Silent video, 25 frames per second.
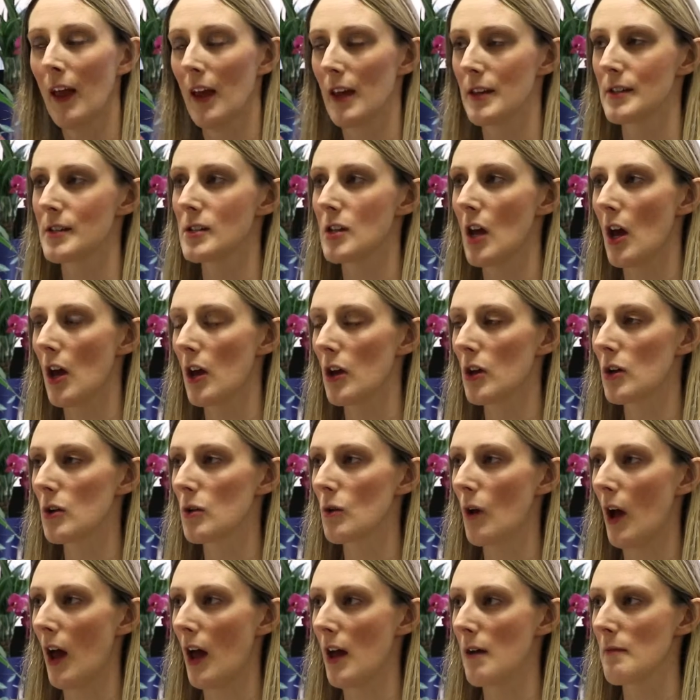
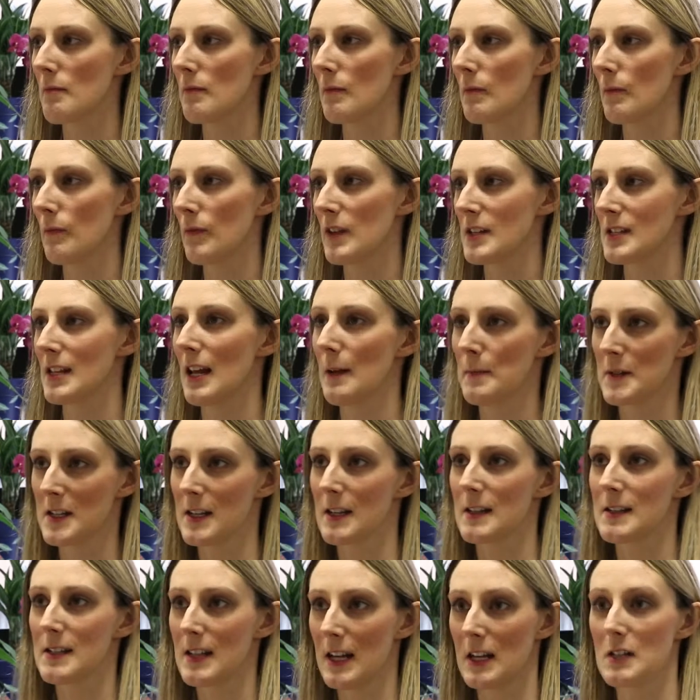So the
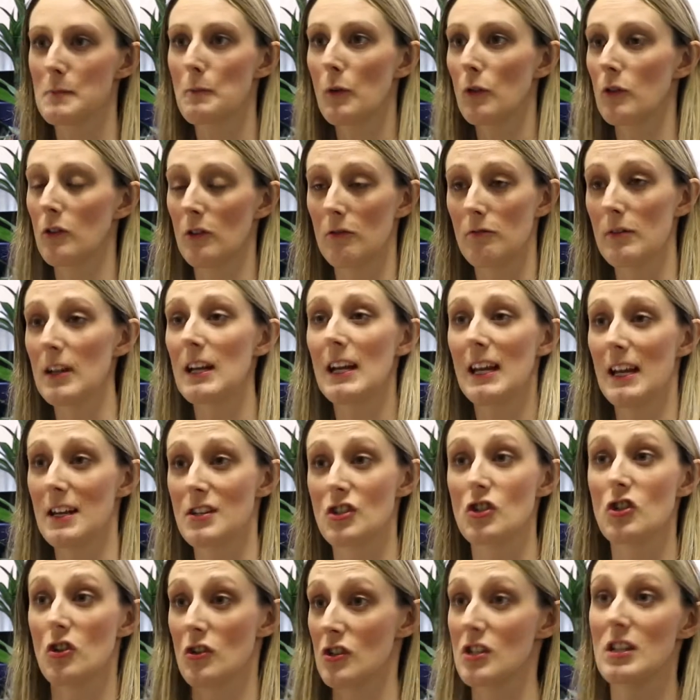sepsis 6 bundle really
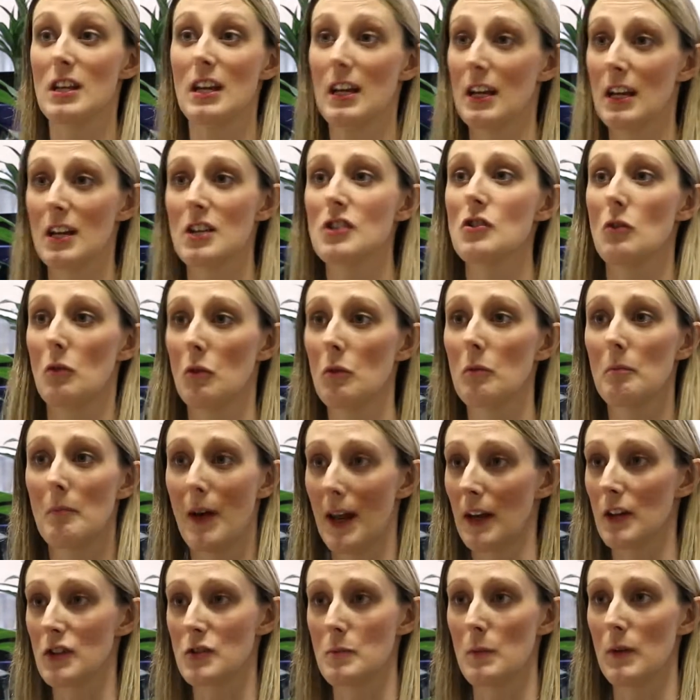is just the initial
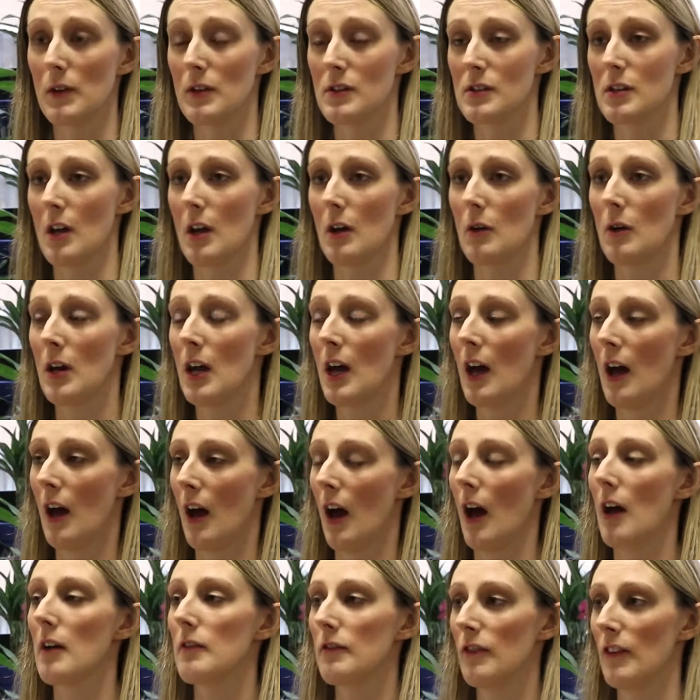management. So
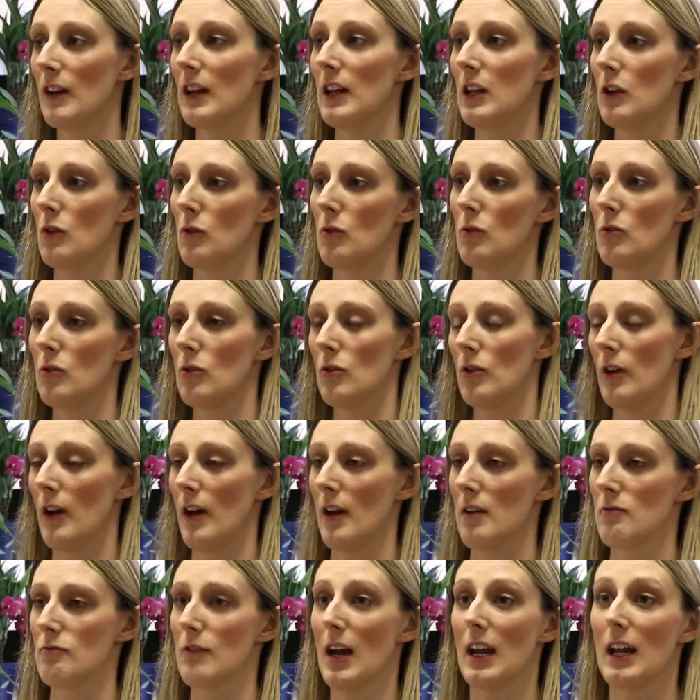hopefully you're
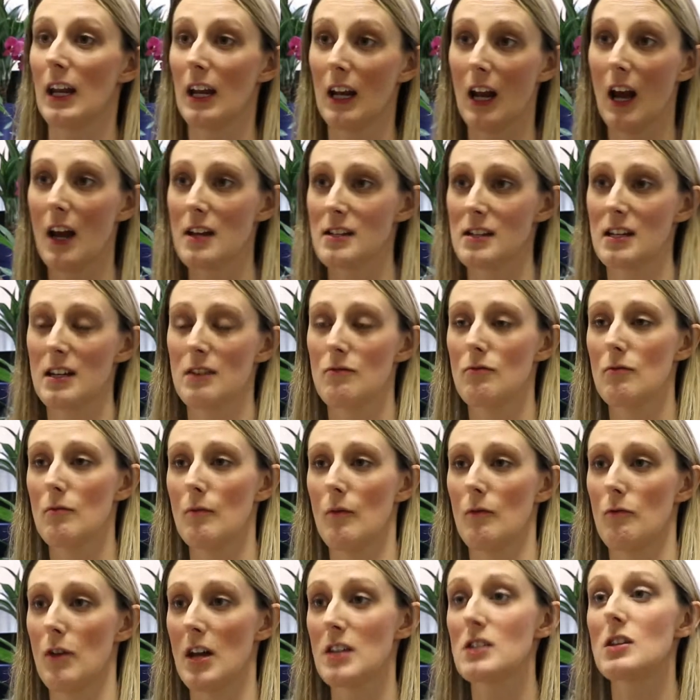recognising
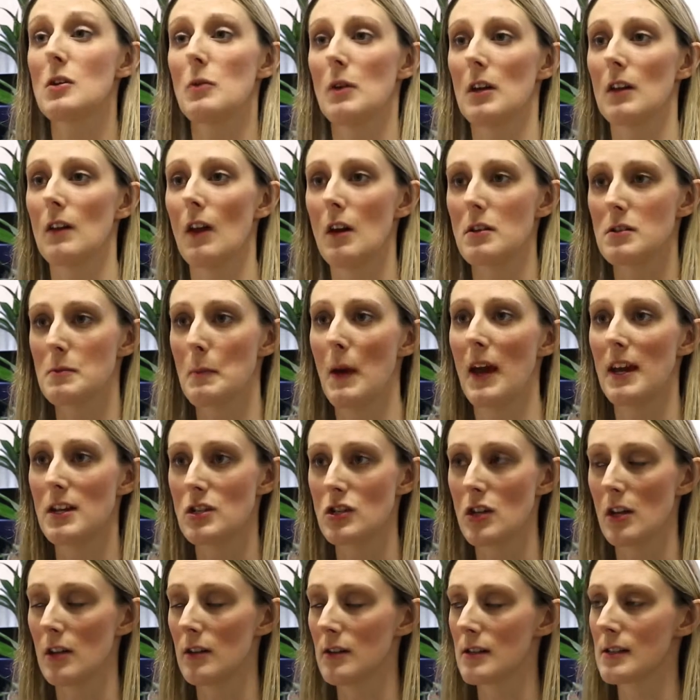and rescuing those
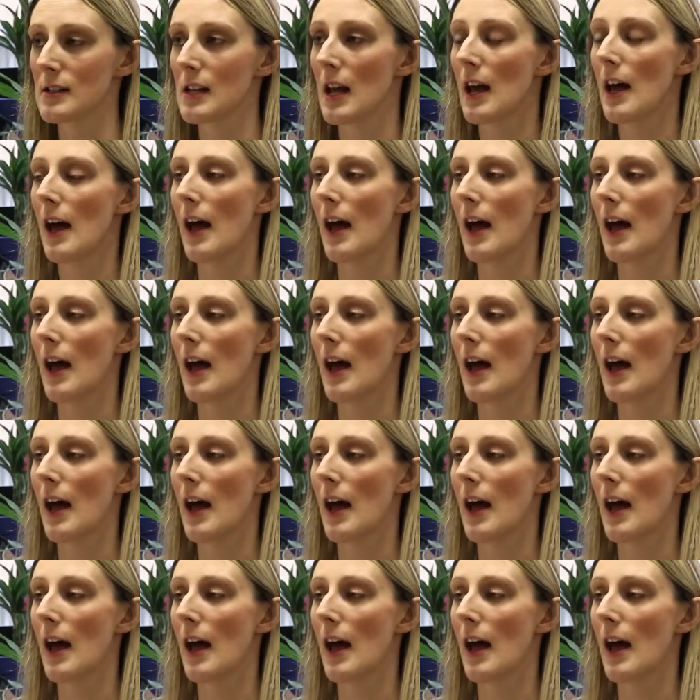patients,